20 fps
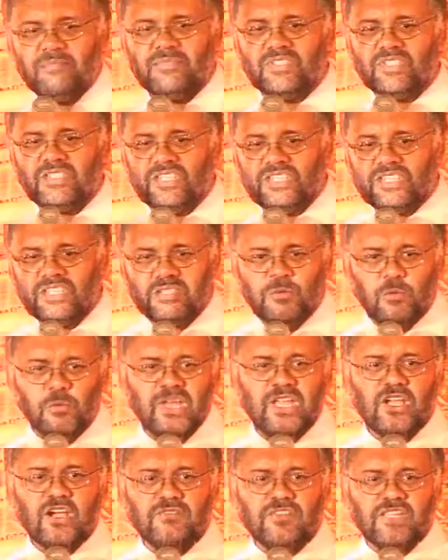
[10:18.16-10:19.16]
This
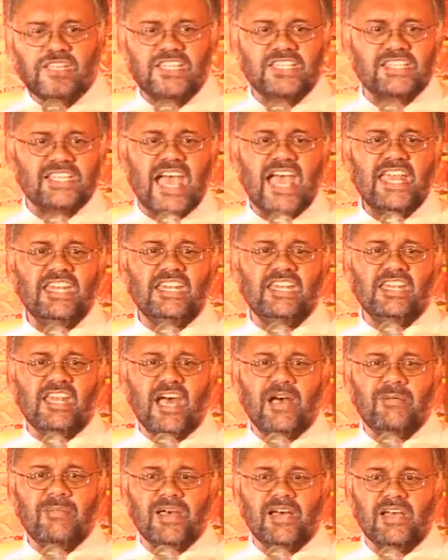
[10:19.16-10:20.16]
week of the Design
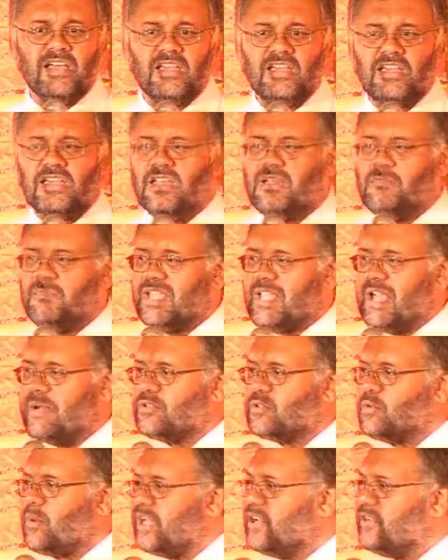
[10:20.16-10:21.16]
Indaba,
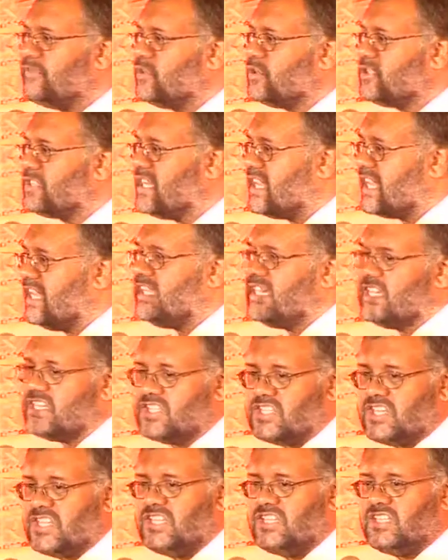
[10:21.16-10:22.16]
becomes one of those great
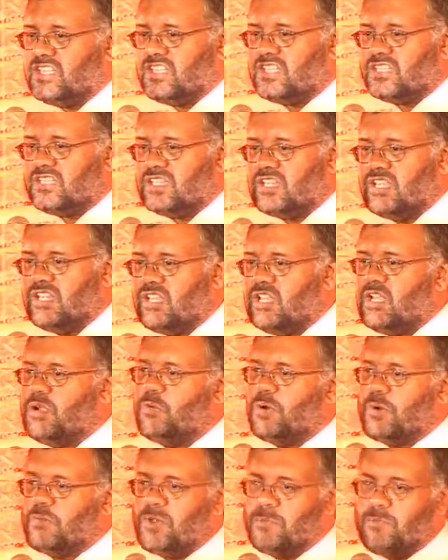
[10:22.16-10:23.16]
exchanges
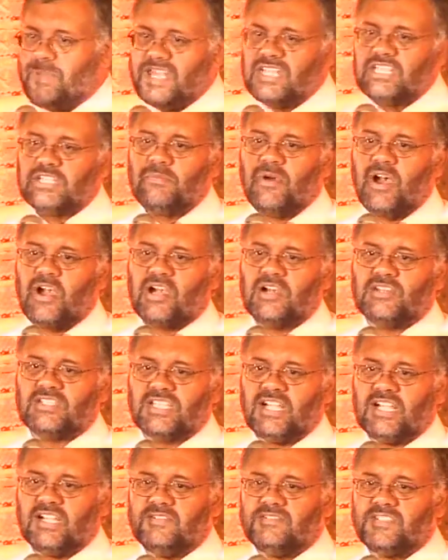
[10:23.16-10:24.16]
where we benchmark
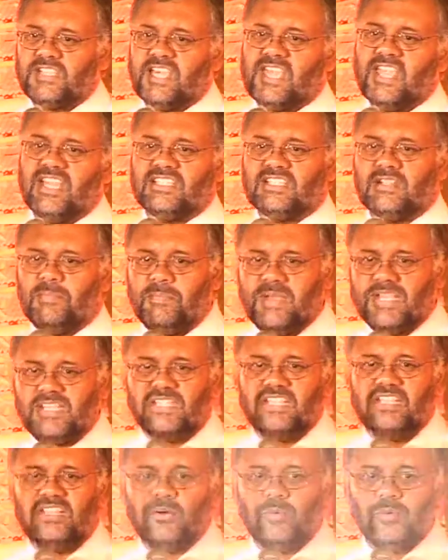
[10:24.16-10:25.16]
ourselves against the
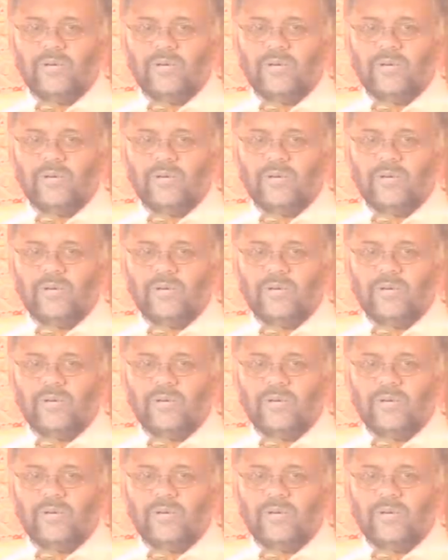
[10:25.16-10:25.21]
best in the